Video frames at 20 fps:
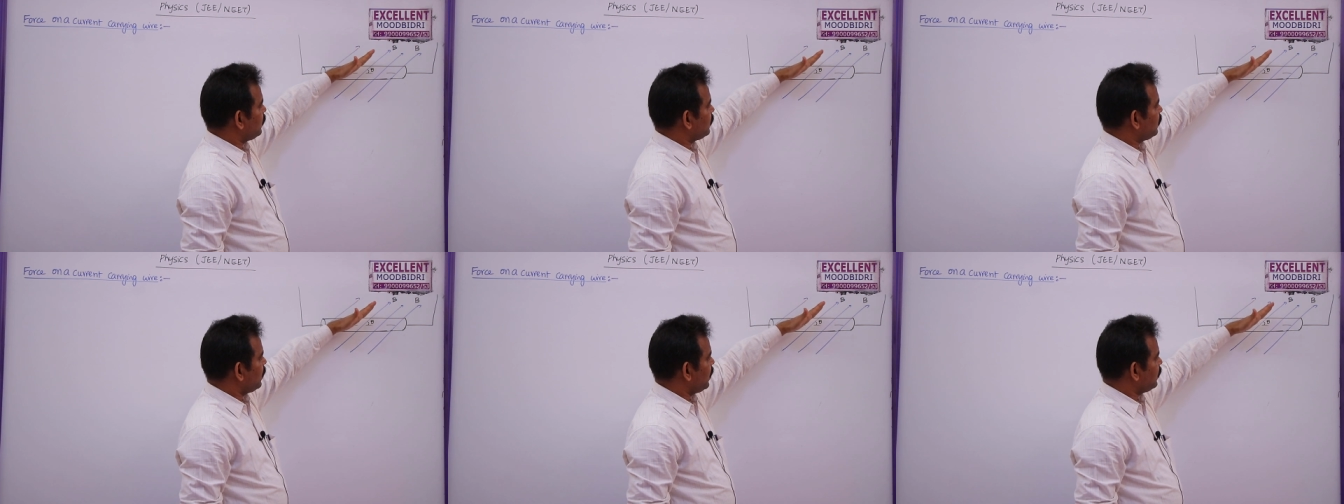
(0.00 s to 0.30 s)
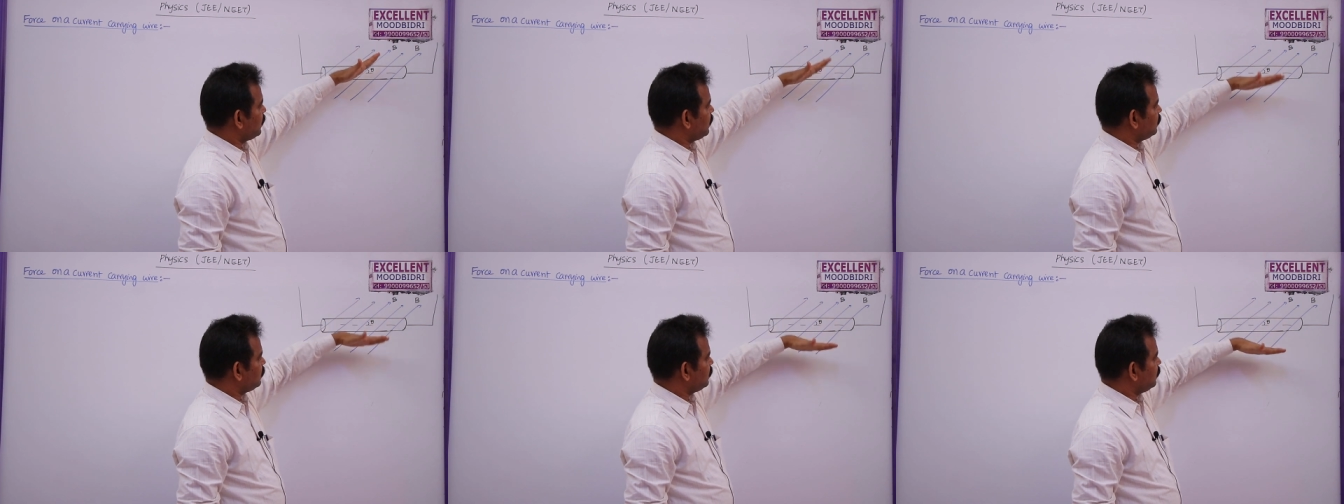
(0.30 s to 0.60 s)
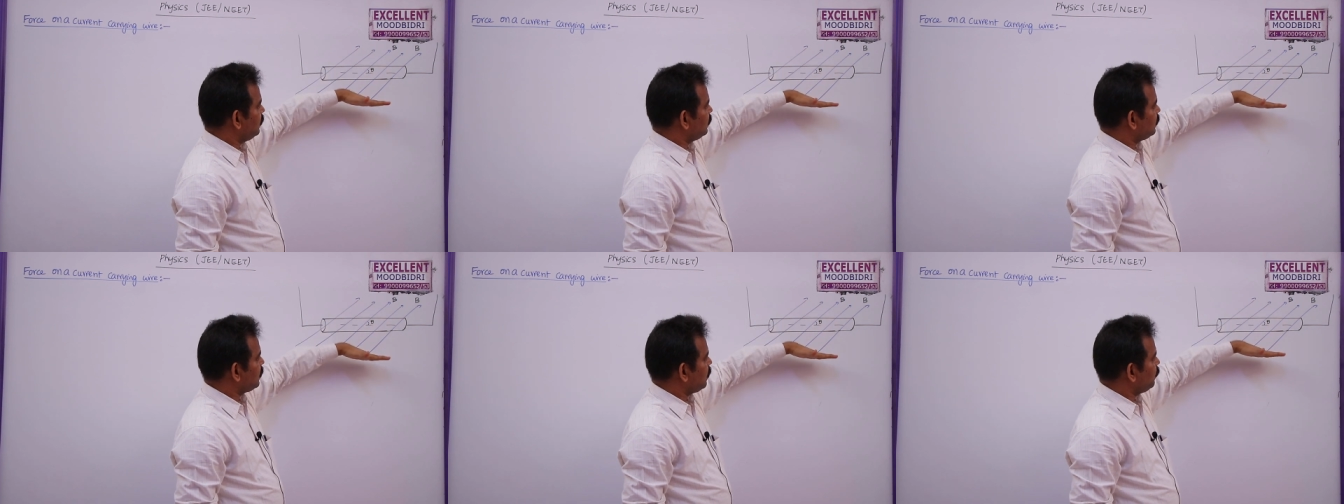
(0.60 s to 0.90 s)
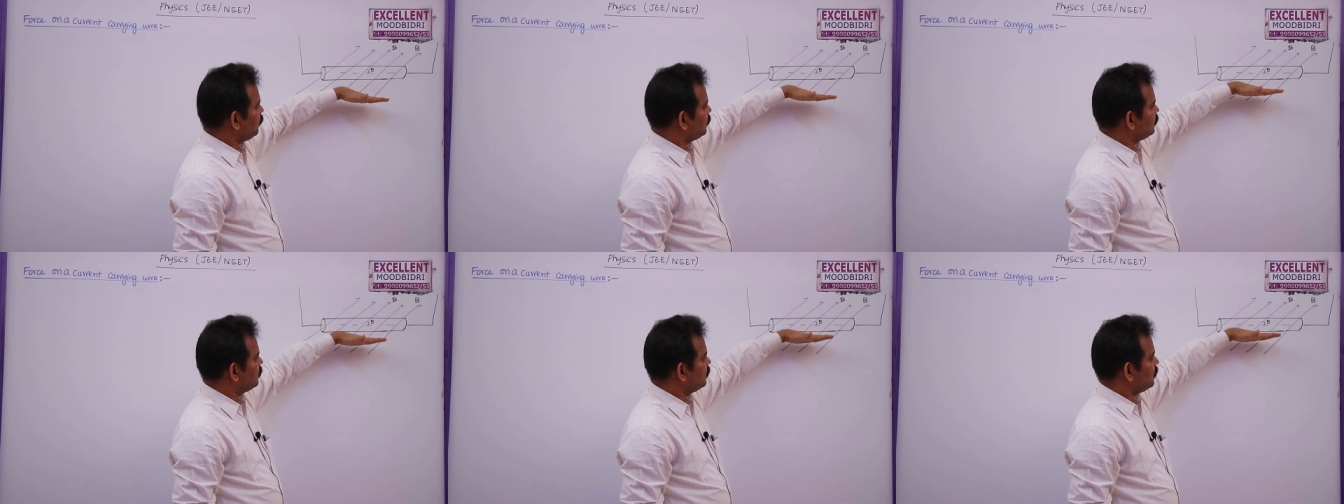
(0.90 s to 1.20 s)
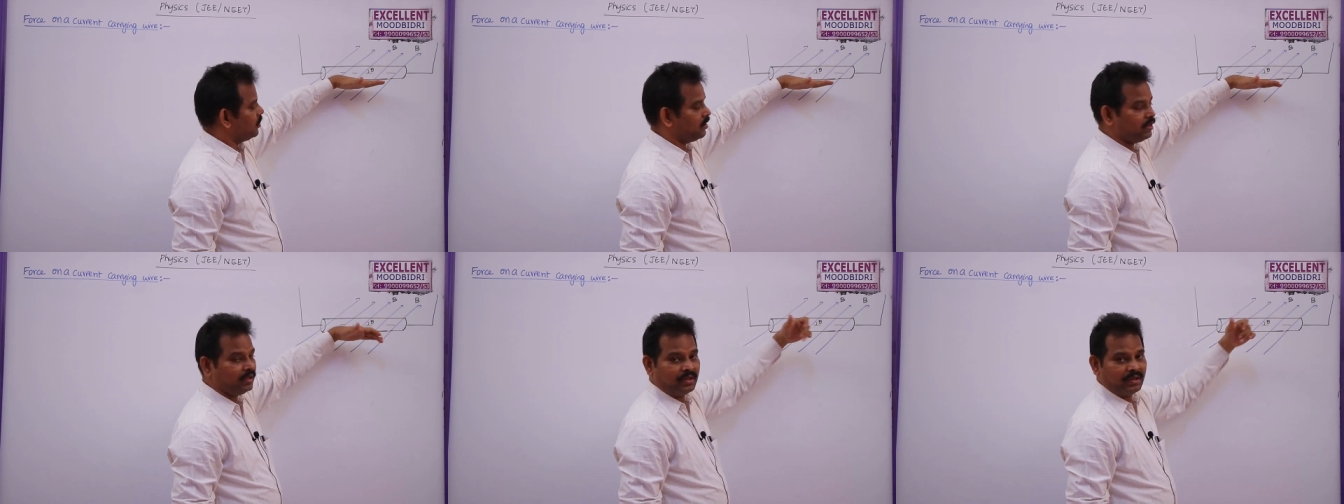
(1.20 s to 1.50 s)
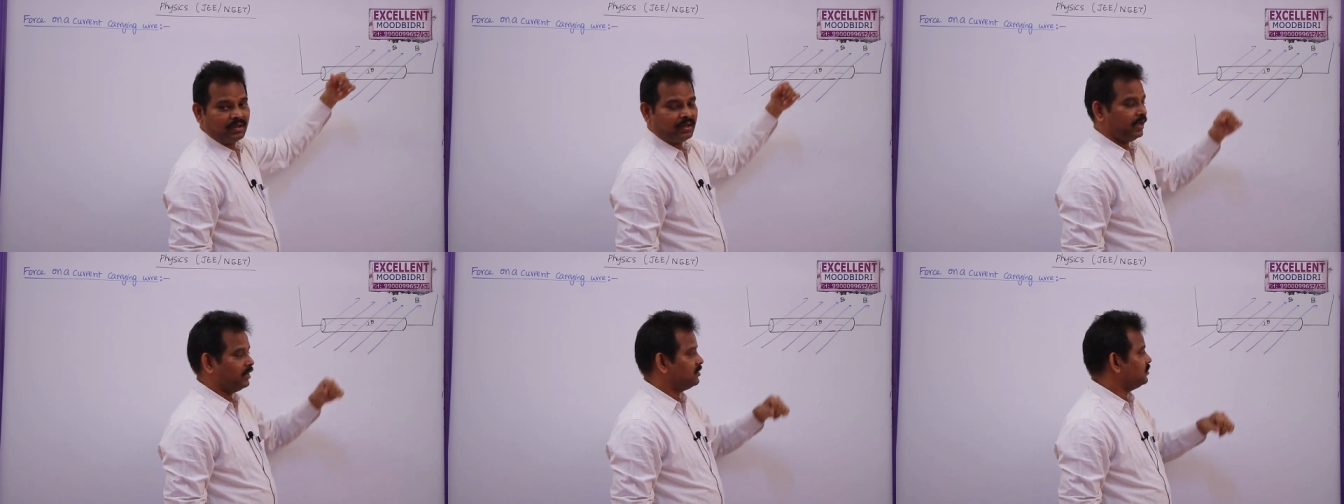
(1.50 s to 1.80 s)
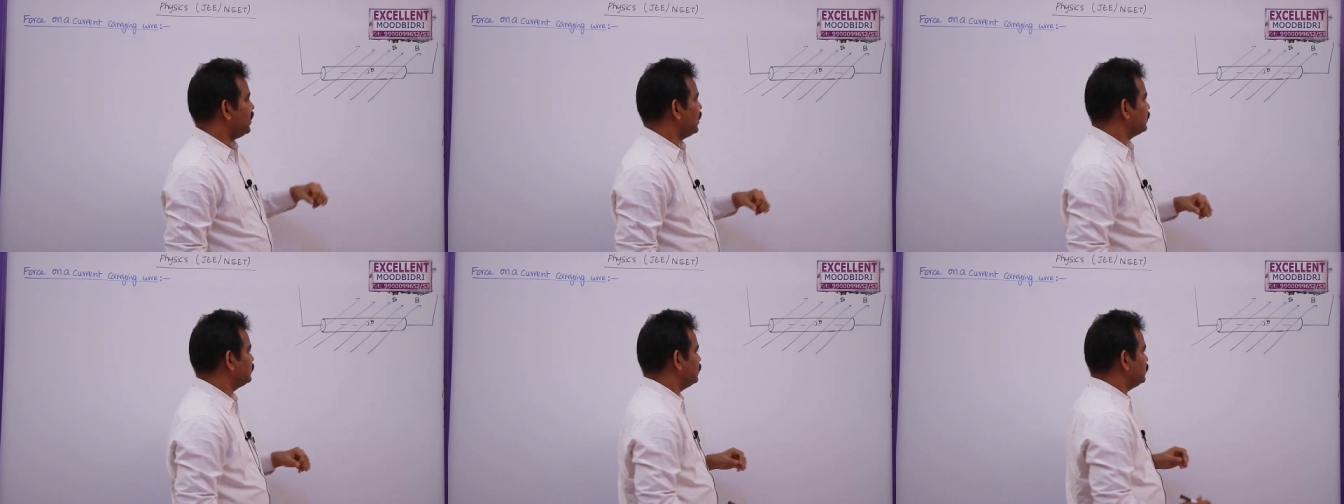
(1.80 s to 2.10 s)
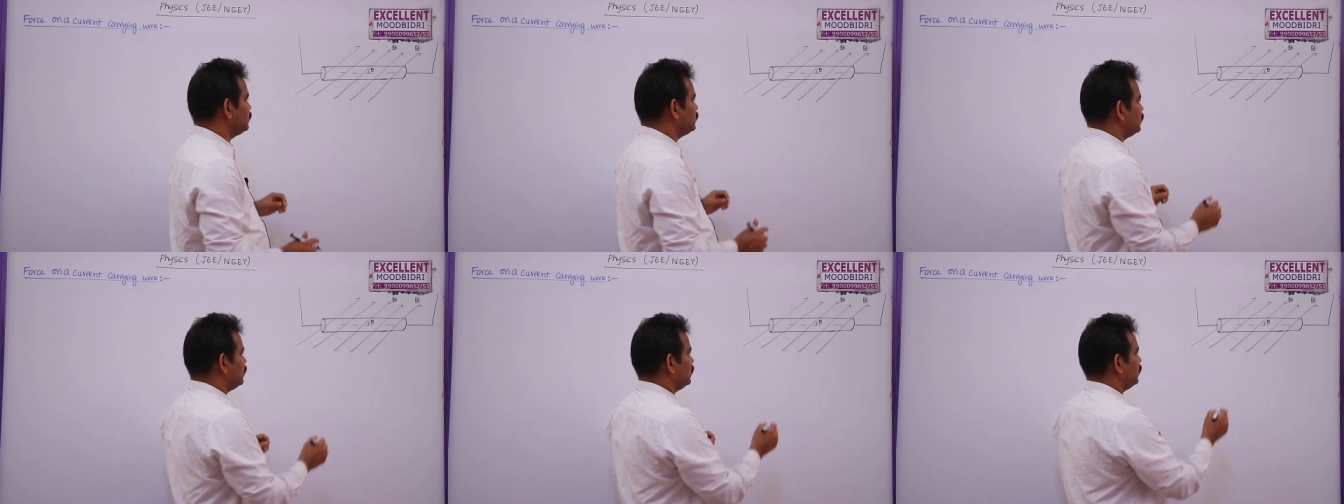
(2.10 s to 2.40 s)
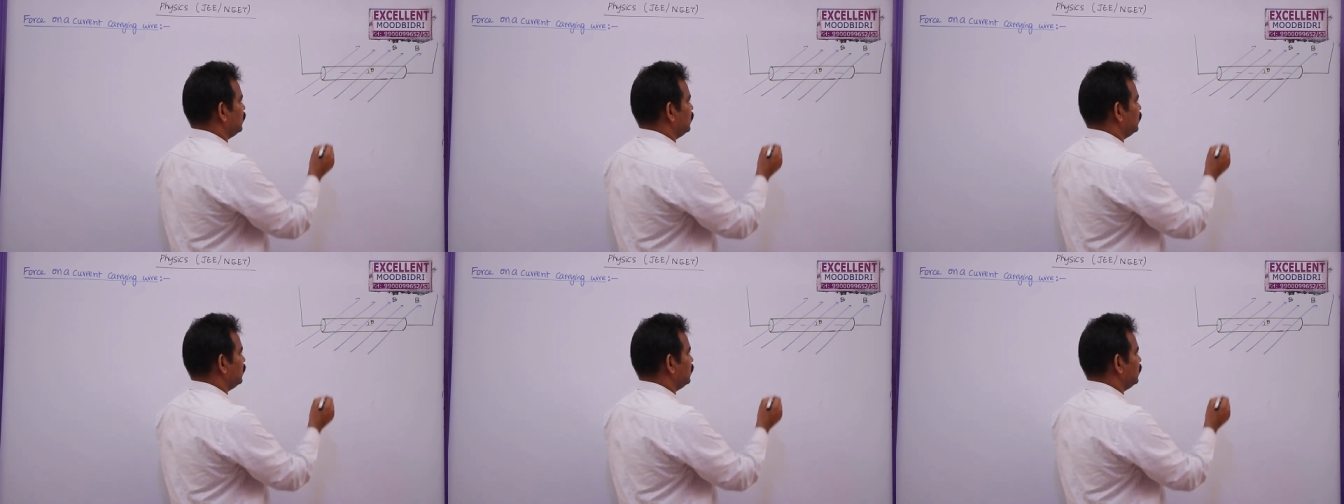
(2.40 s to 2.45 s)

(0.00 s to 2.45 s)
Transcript: at an angle theta with the x-axis